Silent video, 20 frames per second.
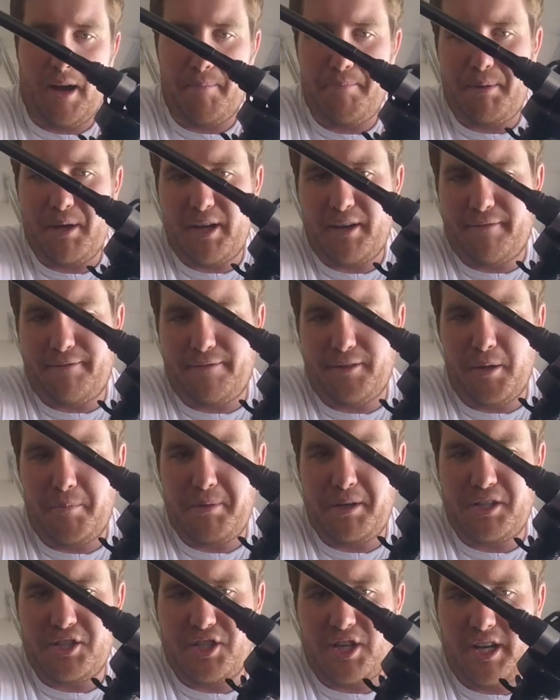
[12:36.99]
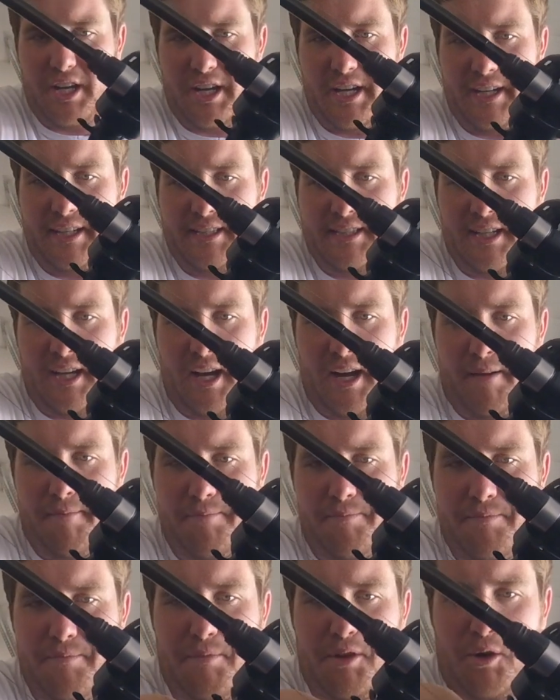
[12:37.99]
big flipping jigs,
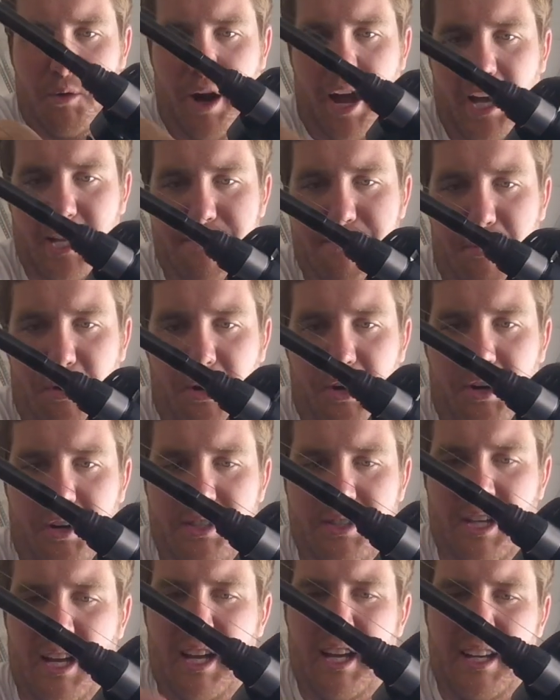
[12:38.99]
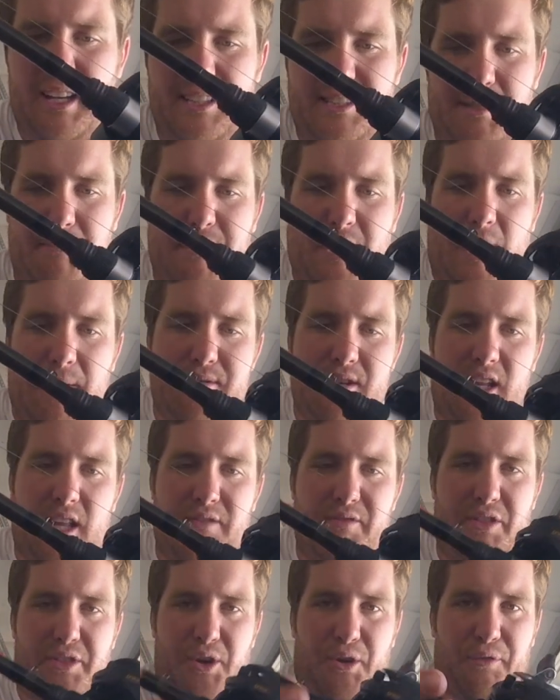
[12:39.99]
grass burners, and sometimes I'll
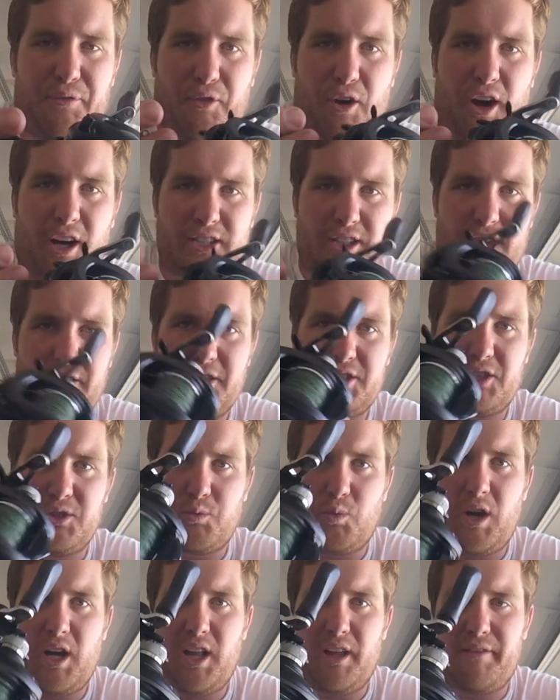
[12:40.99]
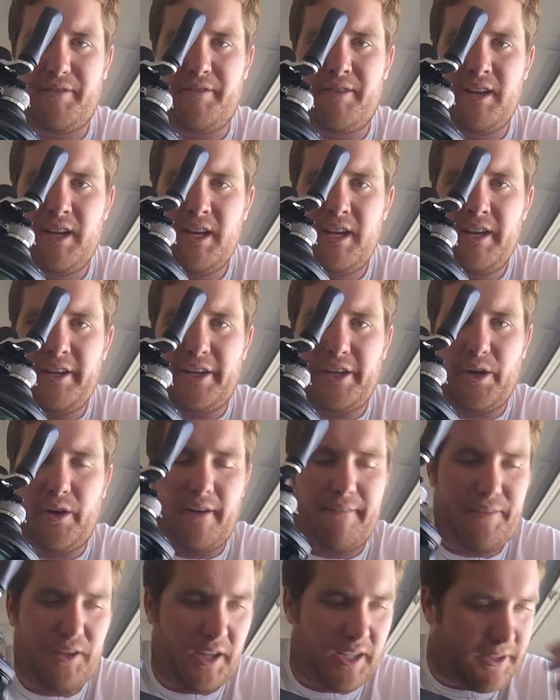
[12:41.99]
even throw frogs on this as well if,
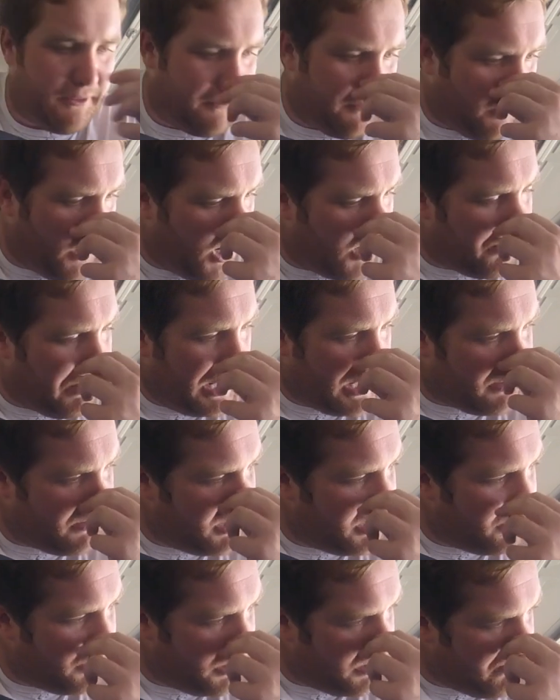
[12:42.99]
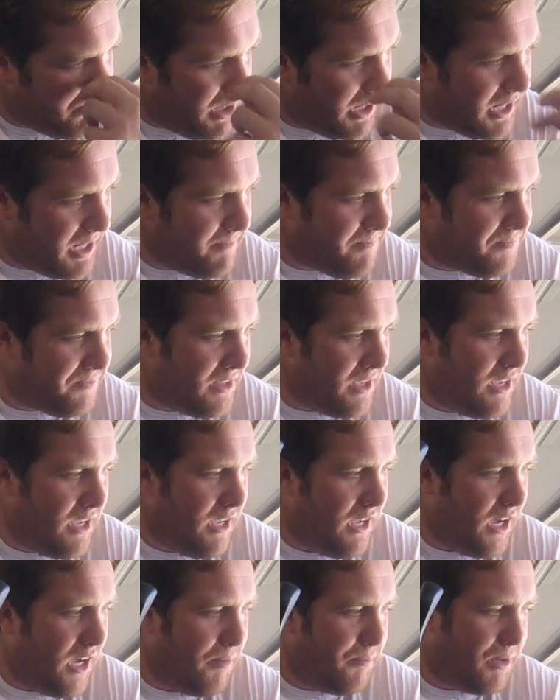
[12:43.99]
I feel like the frog bite's really money.
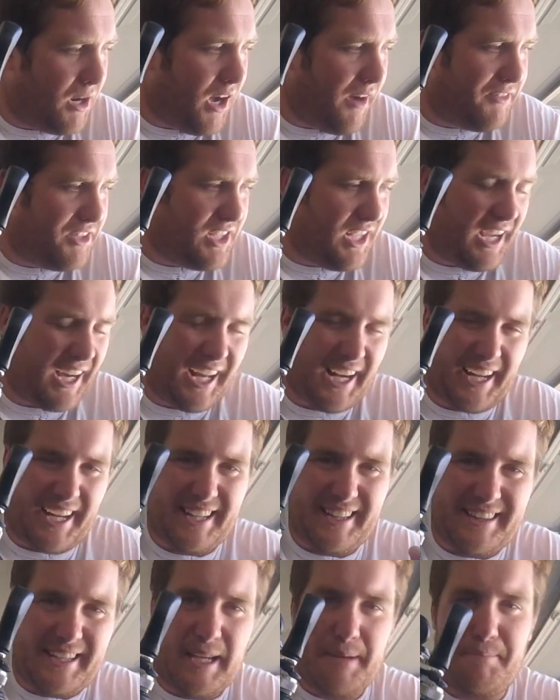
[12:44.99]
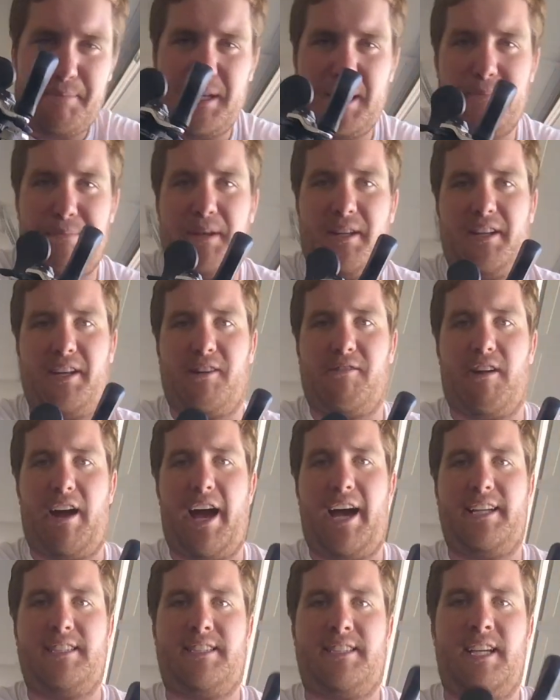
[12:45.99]
But obviously, I got to get deep into
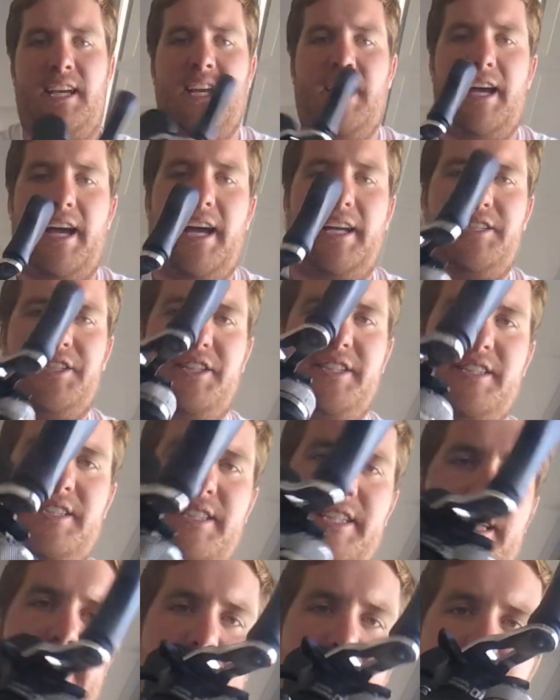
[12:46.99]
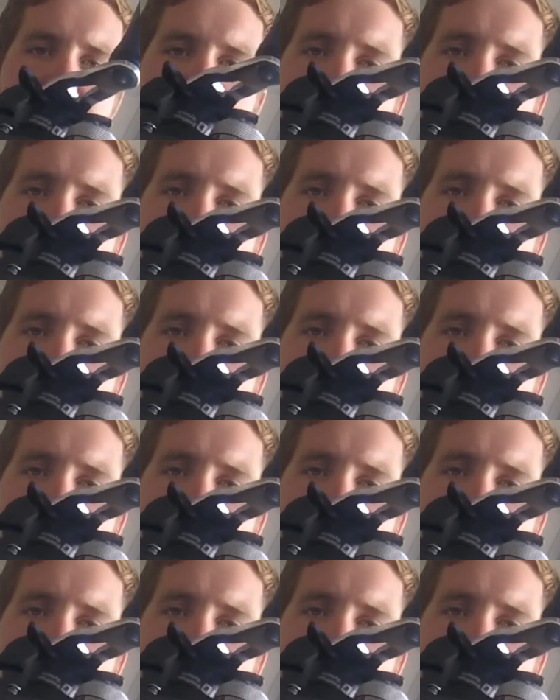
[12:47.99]
grass. As you can see,